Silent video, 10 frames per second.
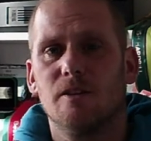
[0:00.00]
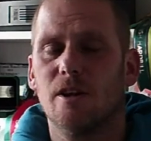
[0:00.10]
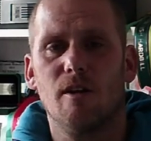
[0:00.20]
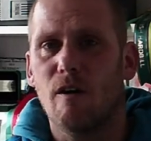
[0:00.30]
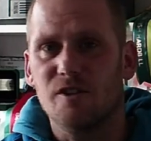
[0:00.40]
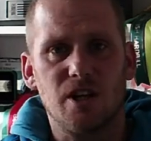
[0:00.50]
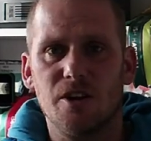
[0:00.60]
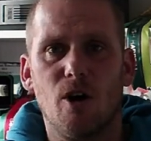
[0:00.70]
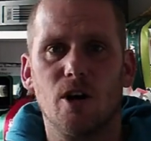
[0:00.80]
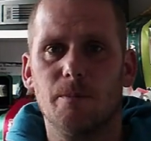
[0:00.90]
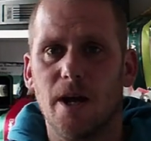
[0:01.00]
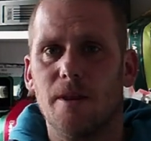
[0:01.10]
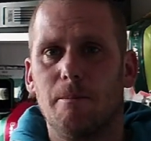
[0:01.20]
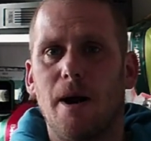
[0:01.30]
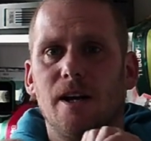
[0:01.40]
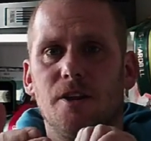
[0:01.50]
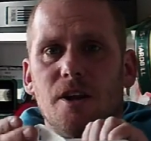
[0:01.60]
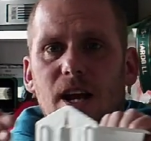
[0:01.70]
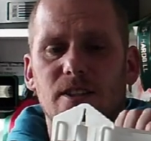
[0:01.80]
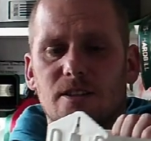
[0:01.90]
They're obviously not going to be at the back of the
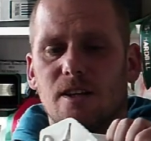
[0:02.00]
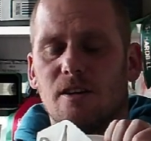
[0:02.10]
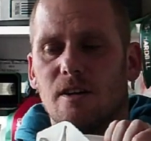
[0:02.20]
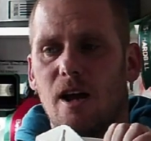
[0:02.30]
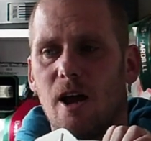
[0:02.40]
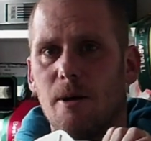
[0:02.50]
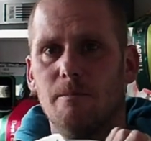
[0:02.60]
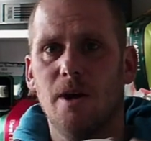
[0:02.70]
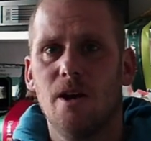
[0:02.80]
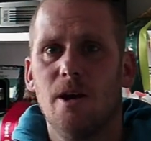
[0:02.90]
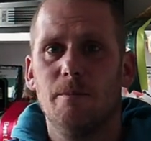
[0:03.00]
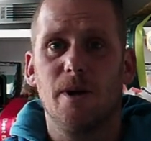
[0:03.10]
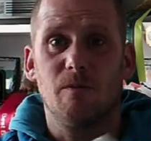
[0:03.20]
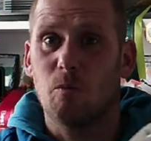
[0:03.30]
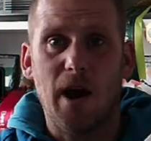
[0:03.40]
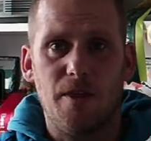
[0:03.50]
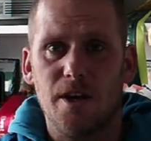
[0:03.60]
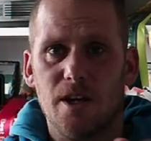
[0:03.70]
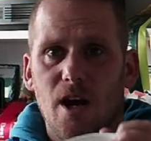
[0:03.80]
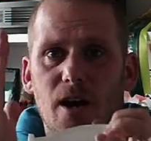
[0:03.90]
nest that, um, where
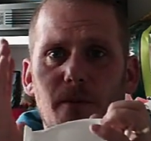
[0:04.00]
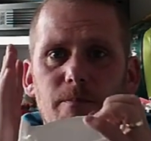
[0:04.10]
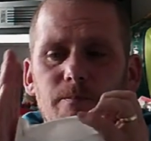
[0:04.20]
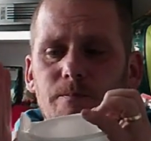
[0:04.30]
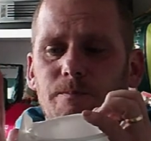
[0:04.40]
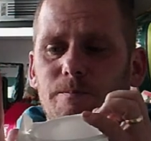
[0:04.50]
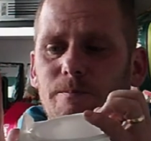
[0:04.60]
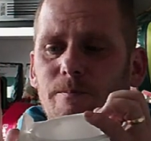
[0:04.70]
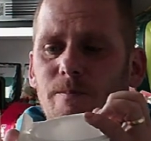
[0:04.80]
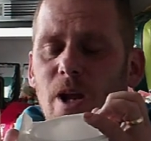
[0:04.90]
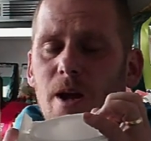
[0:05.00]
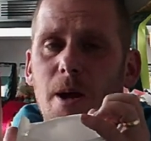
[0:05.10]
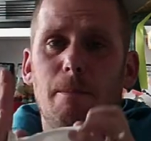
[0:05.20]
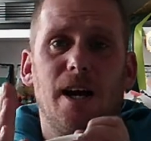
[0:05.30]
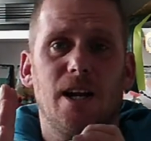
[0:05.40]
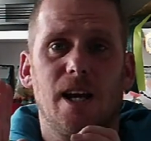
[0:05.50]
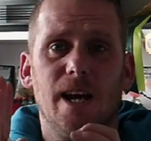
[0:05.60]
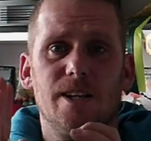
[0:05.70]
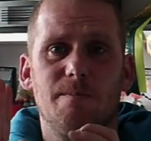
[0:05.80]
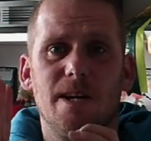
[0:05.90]
the um, back of the
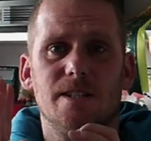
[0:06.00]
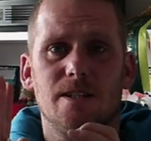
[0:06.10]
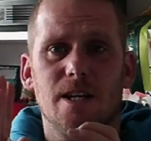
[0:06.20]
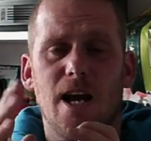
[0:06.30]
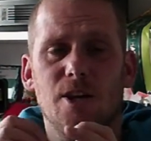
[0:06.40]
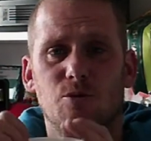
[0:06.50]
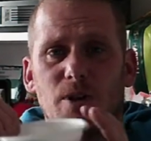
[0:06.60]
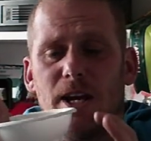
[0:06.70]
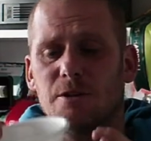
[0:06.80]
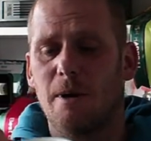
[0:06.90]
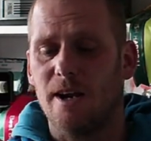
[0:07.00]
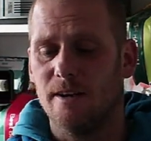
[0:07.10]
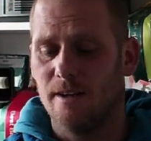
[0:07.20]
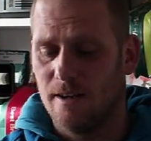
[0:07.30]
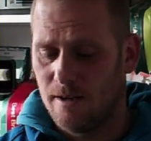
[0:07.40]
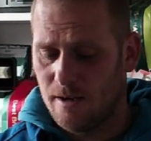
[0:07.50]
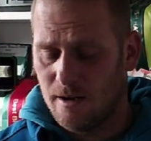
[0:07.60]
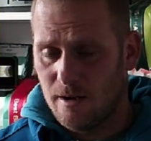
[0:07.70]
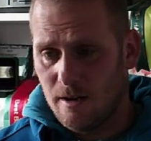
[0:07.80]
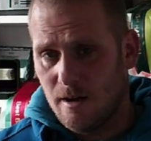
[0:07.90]
cage meets the actual nest pan.
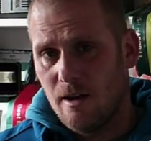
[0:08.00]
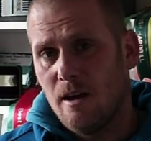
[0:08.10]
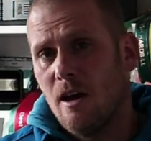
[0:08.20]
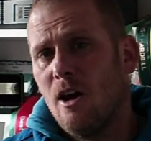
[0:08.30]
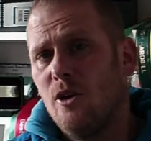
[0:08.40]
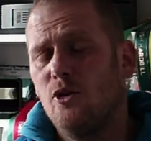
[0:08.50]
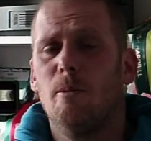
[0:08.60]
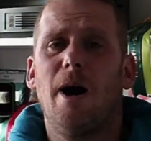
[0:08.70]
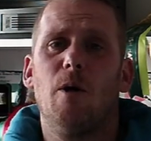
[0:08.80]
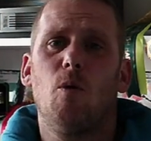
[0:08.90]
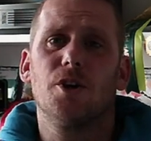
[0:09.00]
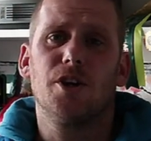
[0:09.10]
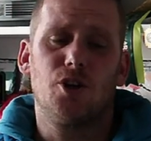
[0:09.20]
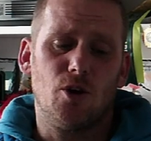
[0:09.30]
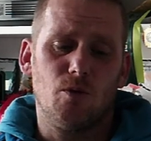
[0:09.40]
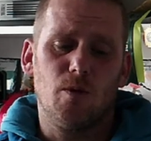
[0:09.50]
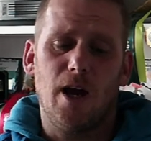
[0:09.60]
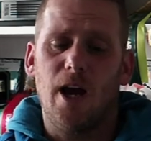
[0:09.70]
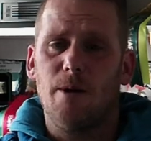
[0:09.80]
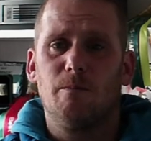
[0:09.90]
No matter what you do,
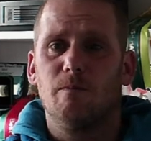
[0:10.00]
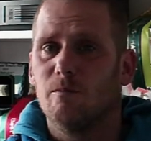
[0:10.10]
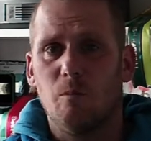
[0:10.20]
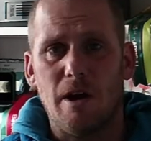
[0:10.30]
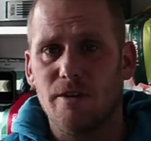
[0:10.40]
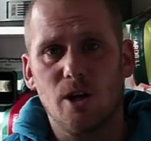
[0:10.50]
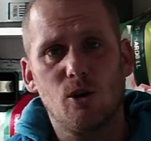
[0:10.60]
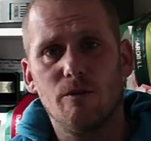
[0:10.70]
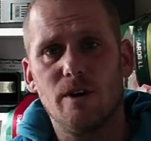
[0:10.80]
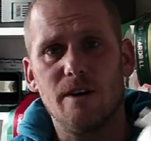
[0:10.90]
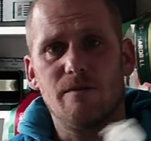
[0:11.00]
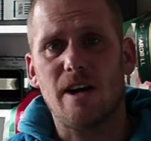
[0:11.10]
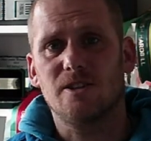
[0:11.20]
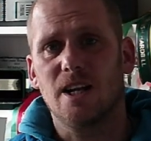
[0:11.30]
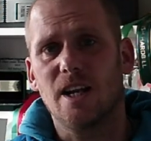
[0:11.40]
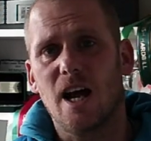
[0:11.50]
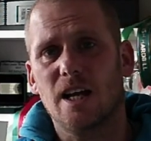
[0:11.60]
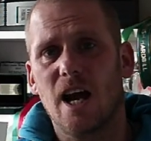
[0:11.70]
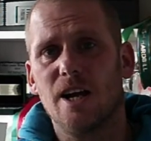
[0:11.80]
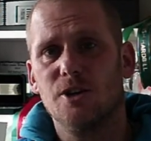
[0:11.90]
um, whether you cover it in Vaseline
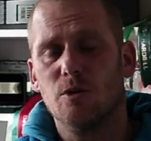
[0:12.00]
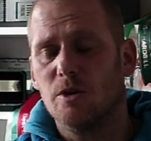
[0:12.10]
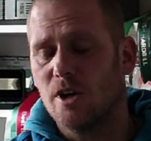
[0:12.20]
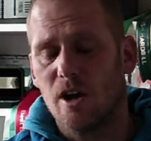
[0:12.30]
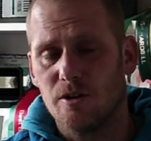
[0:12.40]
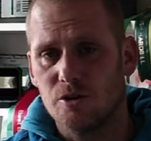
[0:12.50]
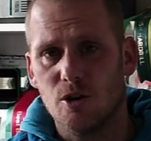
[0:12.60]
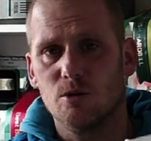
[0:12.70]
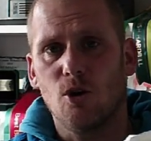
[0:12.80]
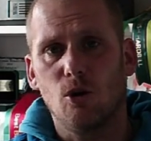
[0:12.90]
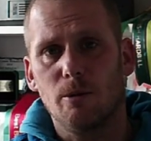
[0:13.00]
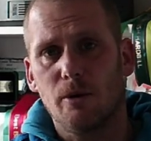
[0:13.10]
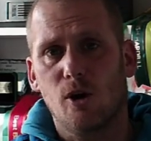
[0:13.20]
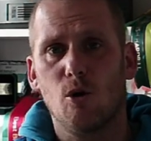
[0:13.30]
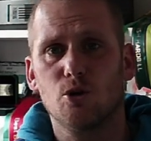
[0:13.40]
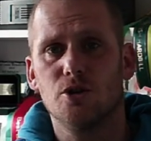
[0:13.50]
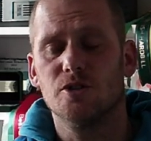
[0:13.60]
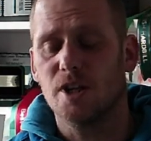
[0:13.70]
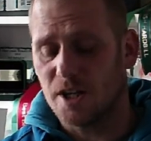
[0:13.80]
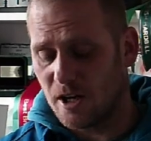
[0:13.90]
like I do and, and use all the precautions
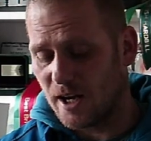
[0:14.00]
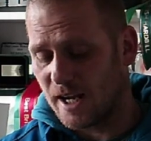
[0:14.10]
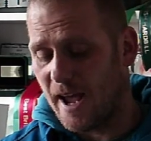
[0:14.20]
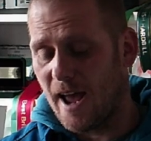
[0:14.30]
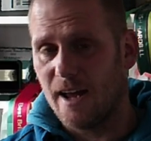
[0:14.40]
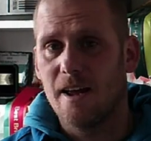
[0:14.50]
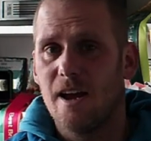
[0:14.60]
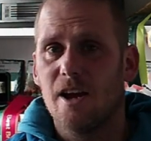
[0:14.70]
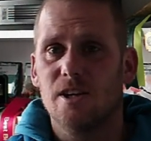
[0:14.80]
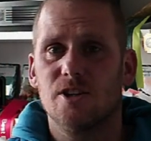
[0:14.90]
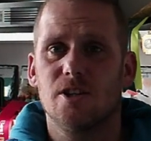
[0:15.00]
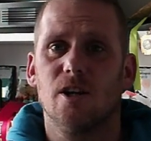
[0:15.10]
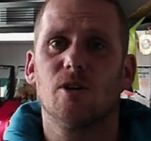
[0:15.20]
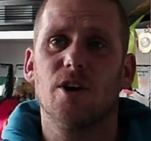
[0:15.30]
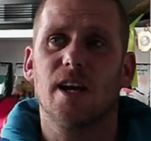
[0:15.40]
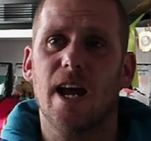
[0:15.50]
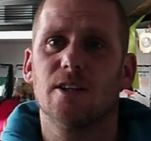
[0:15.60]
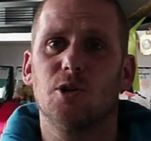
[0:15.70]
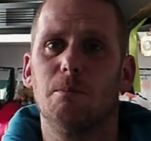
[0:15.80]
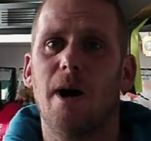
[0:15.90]
that you're going to get, you're still going to
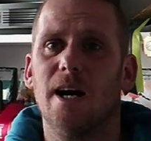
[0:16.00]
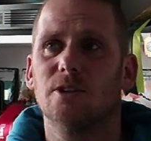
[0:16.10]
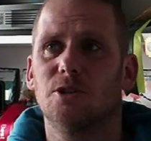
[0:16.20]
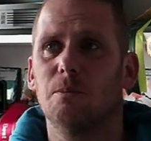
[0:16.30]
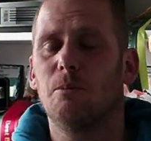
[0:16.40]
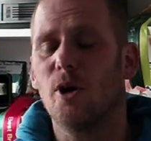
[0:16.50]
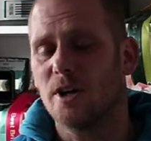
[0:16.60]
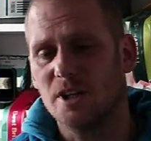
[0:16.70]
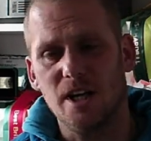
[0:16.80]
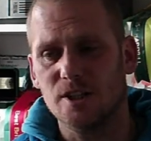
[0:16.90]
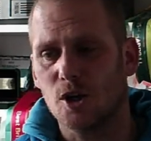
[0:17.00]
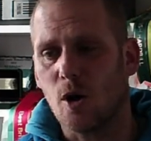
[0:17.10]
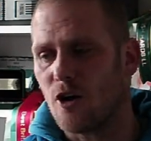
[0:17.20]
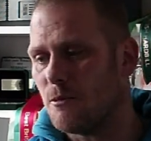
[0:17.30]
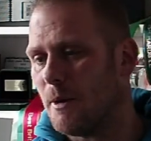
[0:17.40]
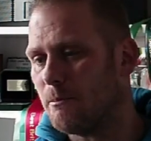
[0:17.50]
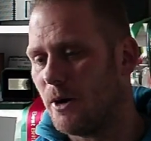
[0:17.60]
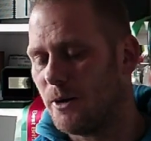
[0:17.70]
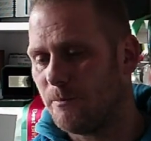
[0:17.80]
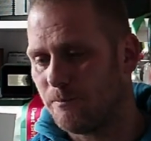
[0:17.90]
get some mite at some point. Years ago I
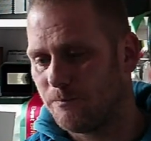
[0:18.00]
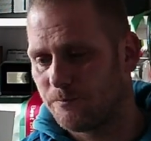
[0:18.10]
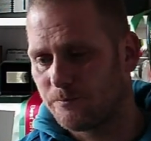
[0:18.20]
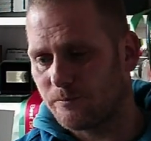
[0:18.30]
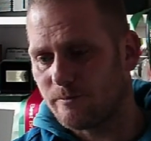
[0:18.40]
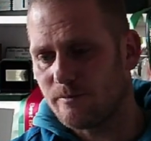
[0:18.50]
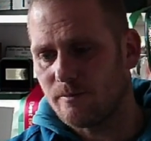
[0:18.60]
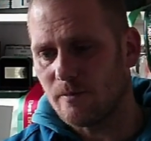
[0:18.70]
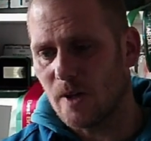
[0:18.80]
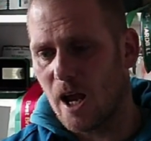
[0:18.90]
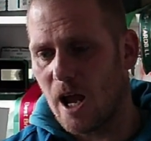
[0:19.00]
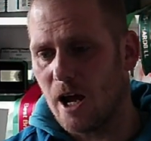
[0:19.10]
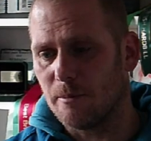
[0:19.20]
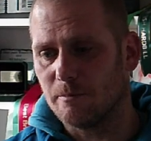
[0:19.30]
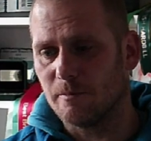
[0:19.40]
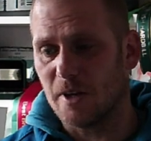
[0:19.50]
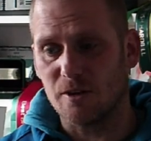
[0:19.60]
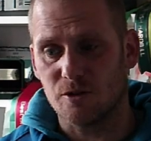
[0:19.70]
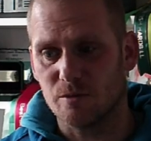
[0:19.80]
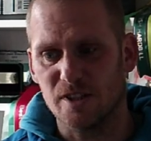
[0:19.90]
remember um,
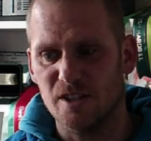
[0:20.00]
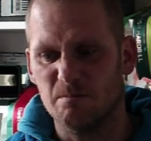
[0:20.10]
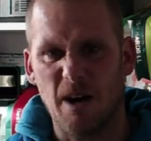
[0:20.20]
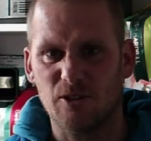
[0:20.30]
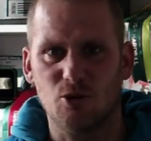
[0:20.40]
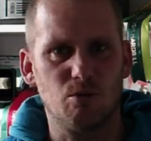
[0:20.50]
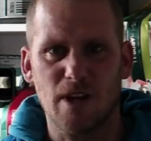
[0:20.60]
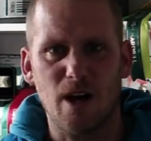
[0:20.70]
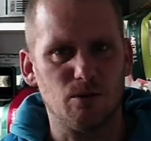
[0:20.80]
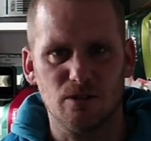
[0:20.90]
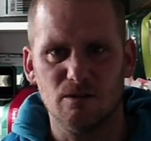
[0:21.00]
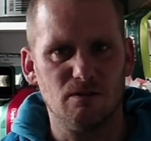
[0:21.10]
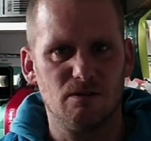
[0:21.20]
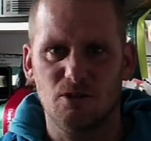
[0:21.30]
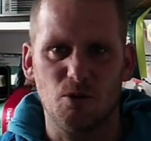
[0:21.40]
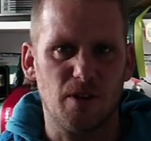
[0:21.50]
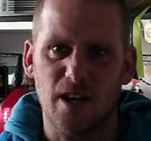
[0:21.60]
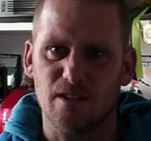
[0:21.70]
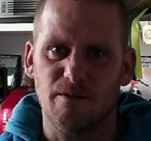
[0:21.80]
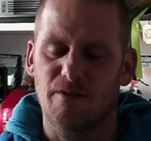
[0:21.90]
this was 2000,
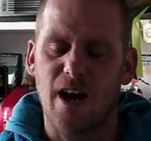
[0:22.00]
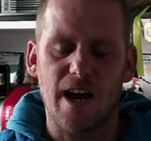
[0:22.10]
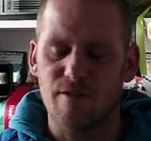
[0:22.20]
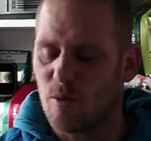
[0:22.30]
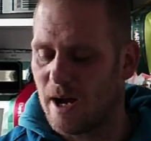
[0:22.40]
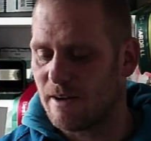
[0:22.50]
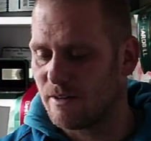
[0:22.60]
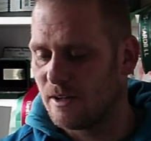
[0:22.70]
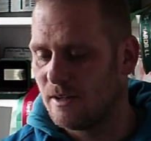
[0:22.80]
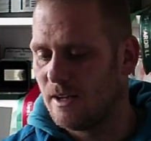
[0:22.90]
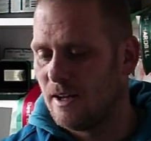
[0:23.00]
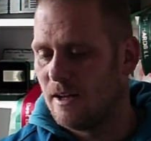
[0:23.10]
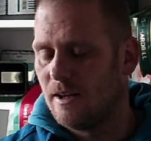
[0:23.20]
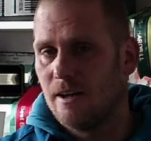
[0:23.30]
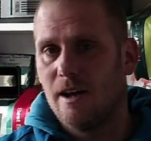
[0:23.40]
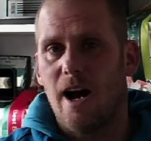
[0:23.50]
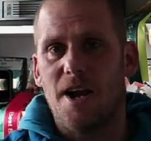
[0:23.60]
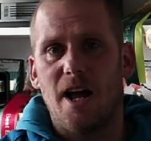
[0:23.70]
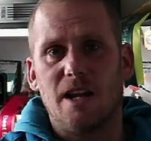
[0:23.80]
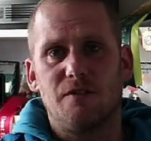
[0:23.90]
2005 or whatever, and
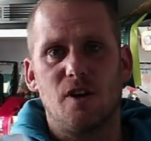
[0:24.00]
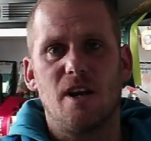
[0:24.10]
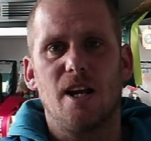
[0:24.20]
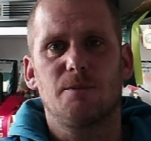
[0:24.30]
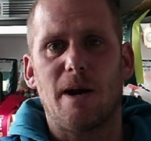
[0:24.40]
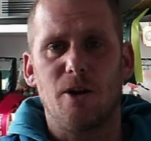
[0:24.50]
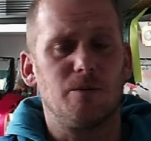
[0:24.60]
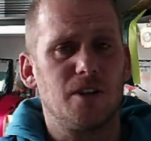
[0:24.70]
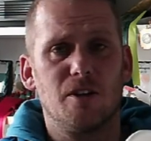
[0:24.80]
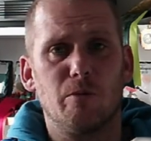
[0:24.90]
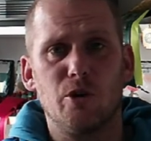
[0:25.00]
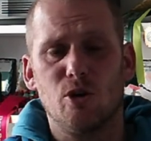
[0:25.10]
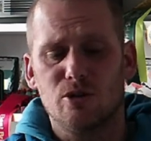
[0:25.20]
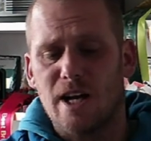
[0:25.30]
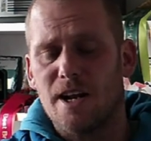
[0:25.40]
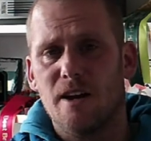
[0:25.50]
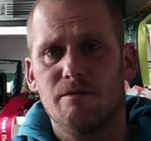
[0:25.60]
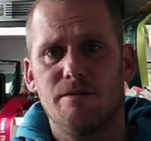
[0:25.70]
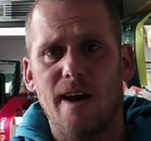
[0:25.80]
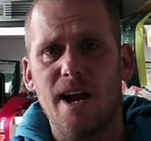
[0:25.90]
I lifted the nest pan up, there was no sign of
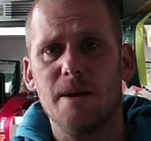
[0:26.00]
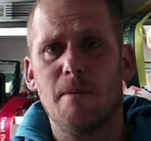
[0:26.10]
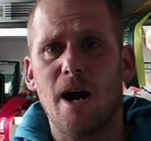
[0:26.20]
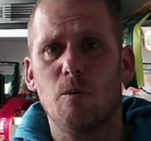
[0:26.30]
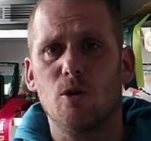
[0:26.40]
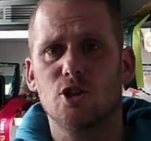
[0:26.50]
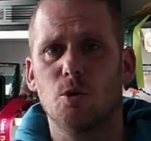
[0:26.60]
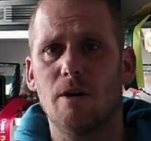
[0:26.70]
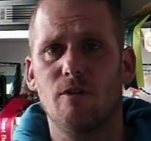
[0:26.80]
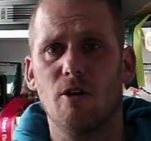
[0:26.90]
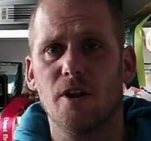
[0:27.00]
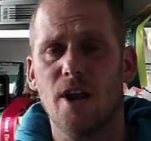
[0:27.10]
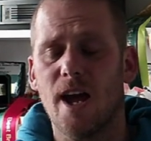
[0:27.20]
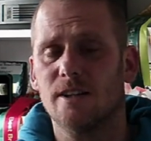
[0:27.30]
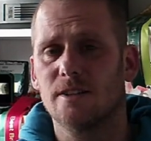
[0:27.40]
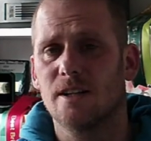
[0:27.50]
any mite whatsoever on the nest.